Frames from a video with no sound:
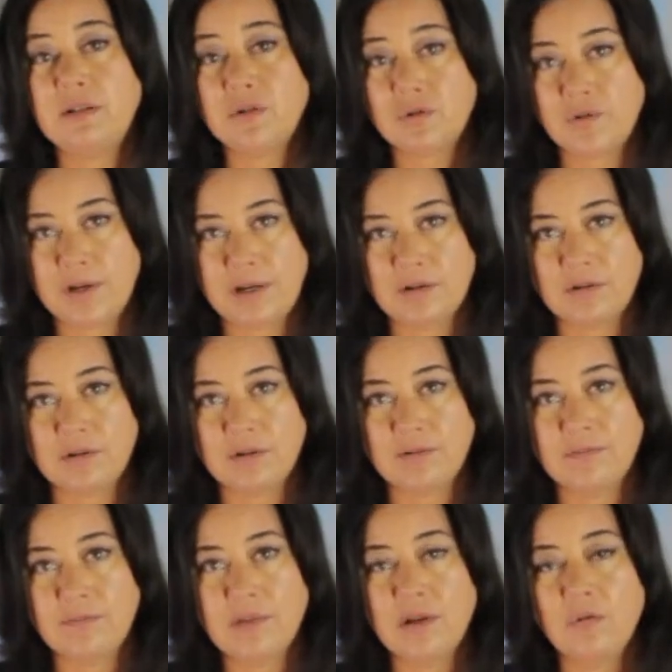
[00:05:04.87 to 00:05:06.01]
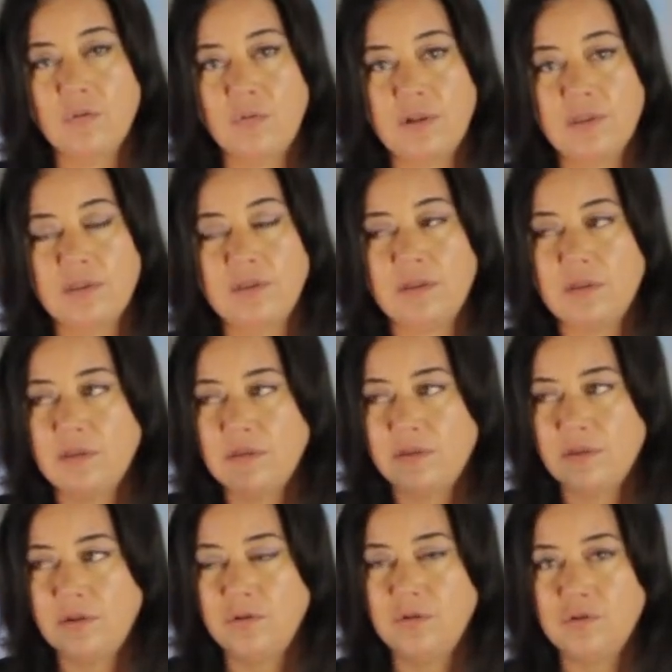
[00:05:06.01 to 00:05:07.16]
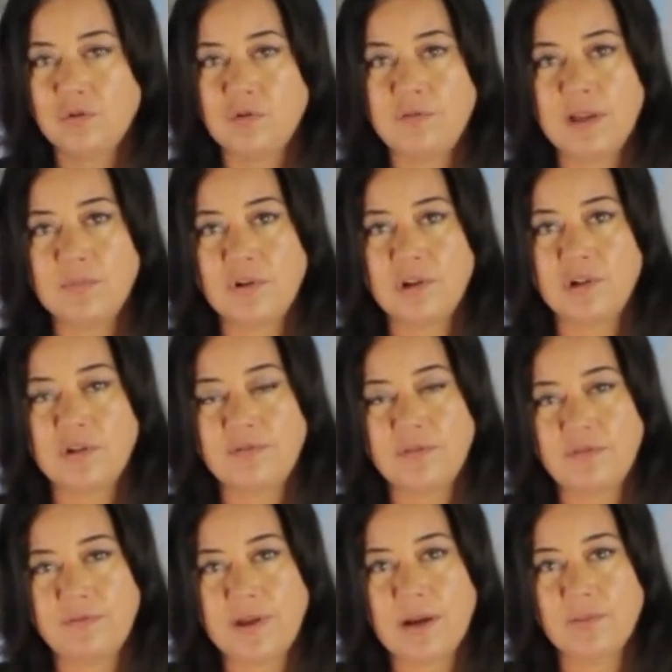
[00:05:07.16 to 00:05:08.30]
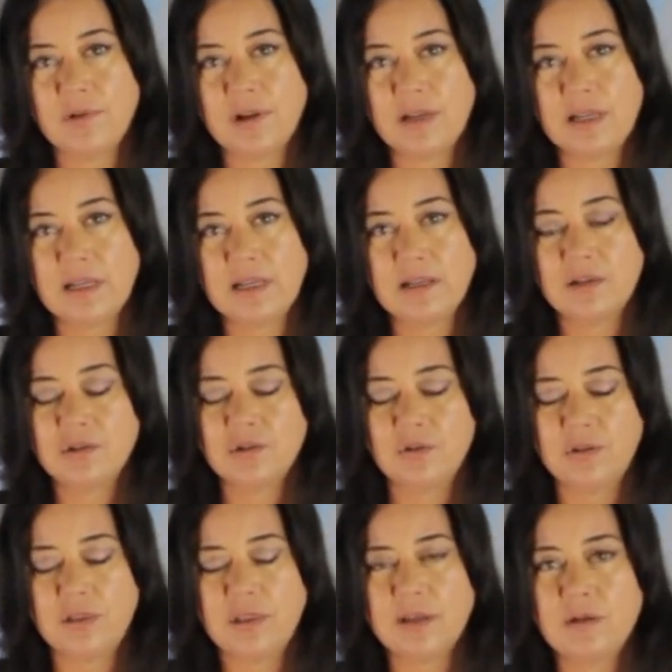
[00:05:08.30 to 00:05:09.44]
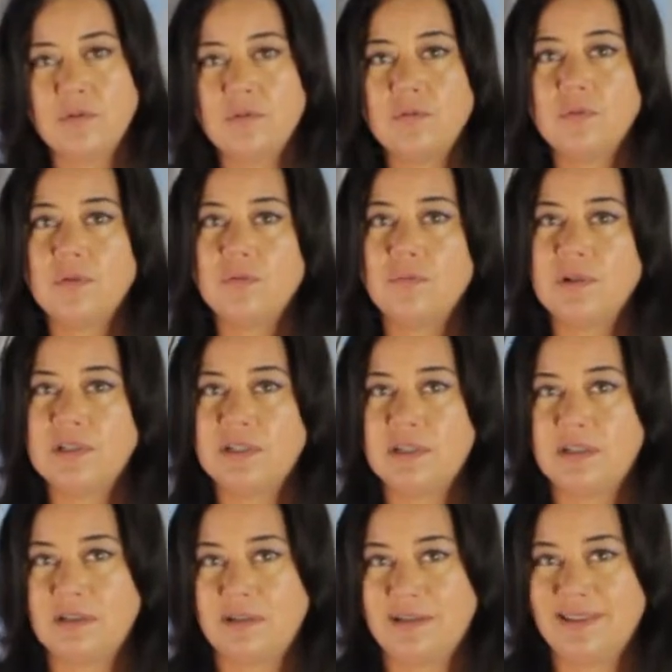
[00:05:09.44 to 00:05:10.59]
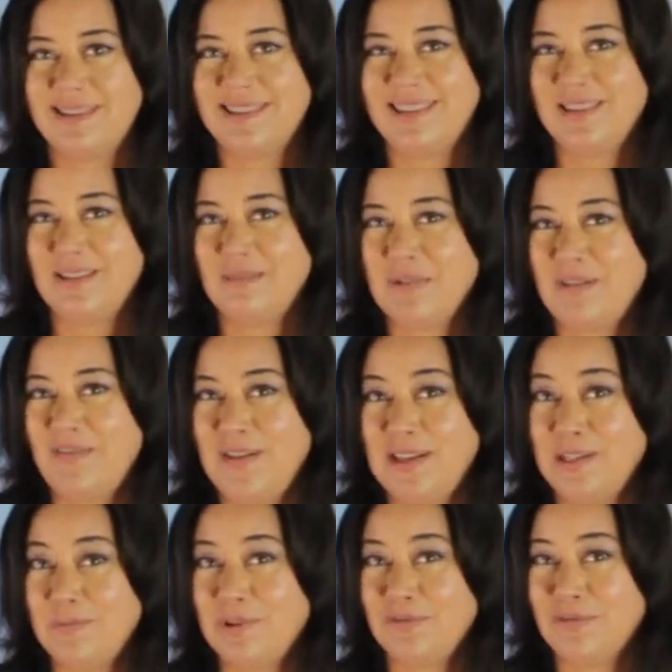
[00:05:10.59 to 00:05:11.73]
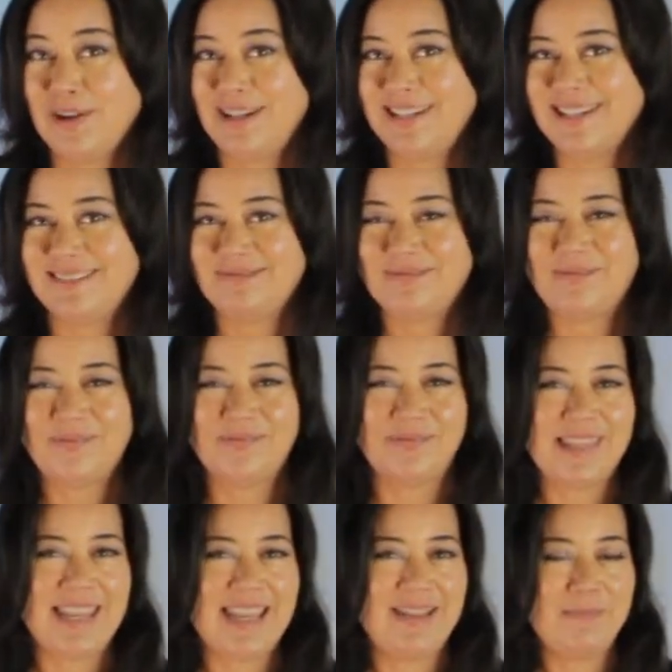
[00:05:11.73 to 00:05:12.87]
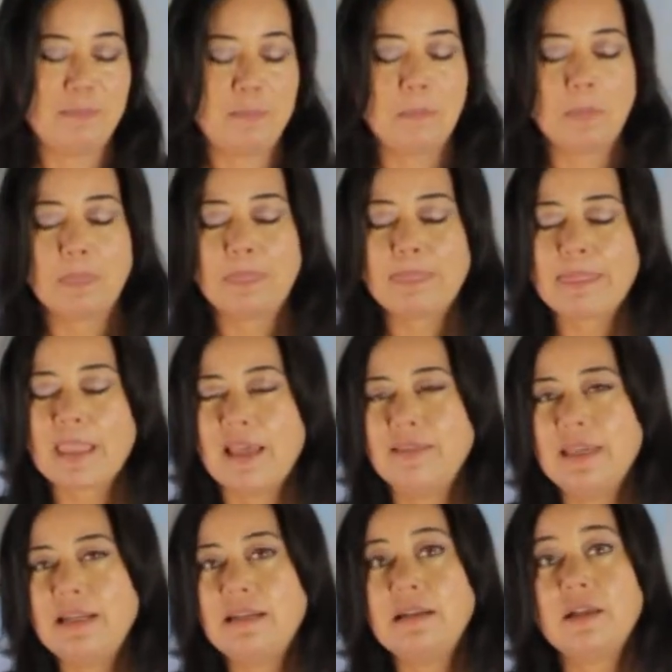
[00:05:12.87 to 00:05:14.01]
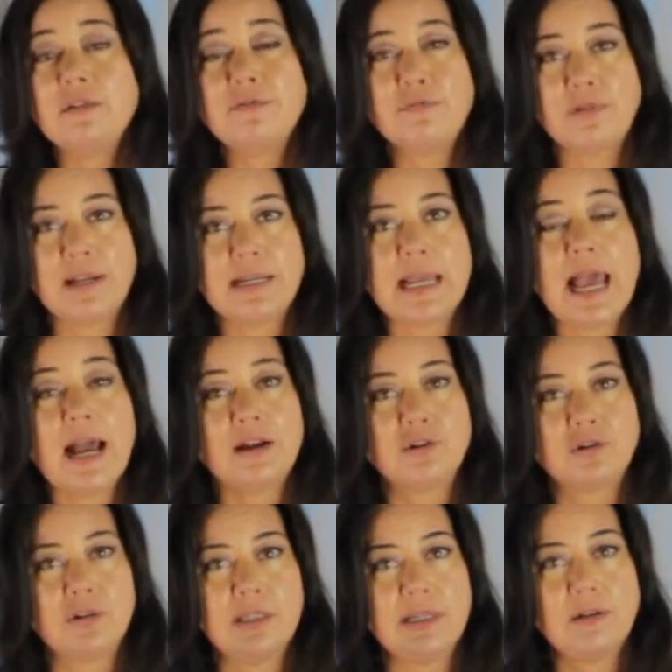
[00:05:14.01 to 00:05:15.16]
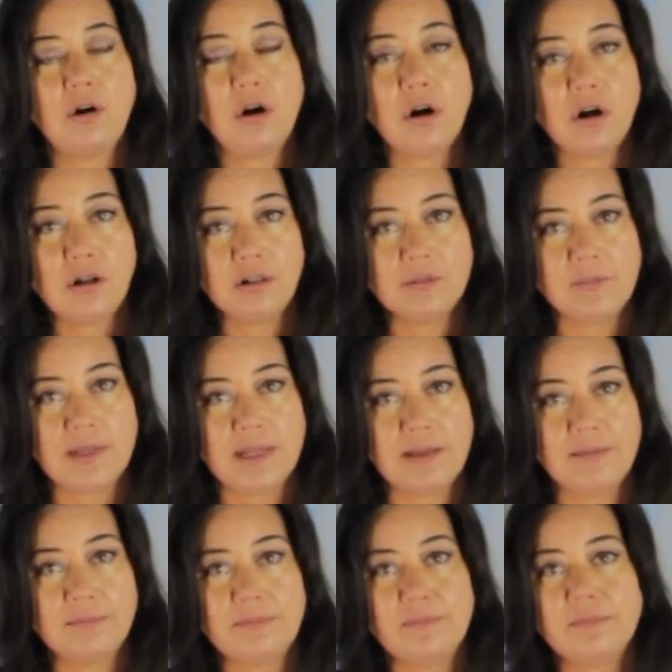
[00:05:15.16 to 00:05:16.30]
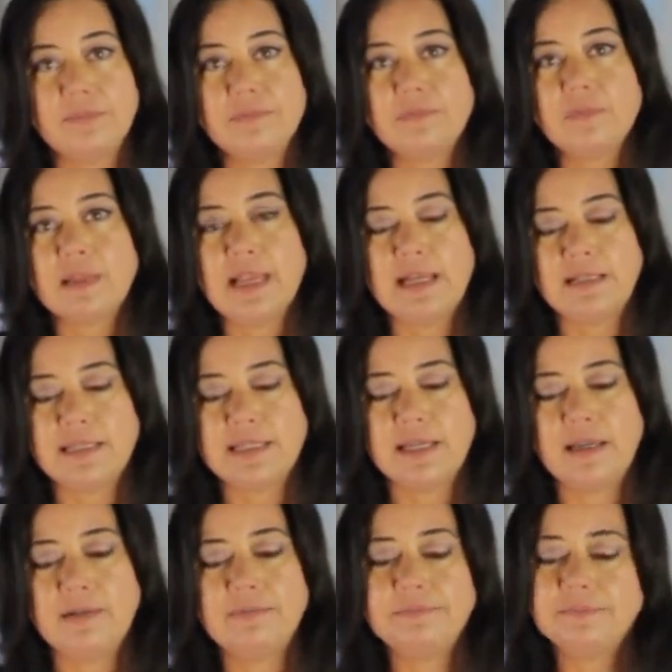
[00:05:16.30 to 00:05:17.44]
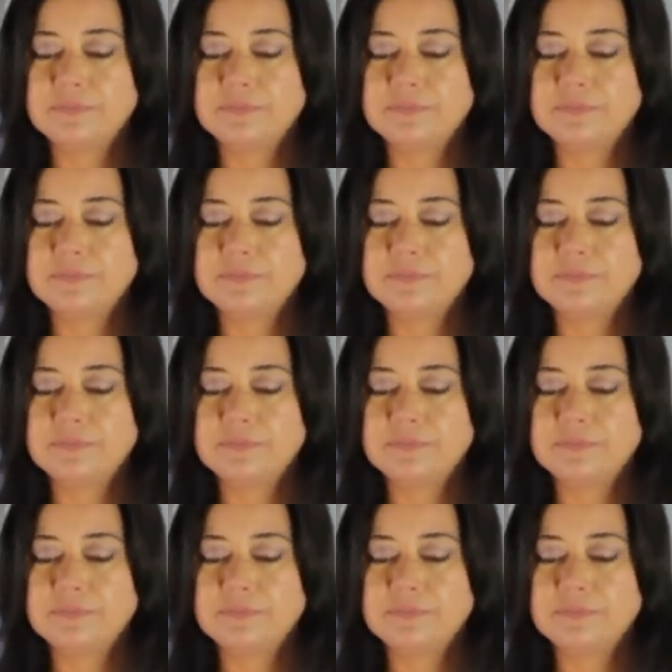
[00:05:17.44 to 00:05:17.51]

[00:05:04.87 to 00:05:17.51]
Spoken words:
entrain her with the neutral vibration of the fabric. So there was my Facebook friend, okay? And then another friend actually called me and said,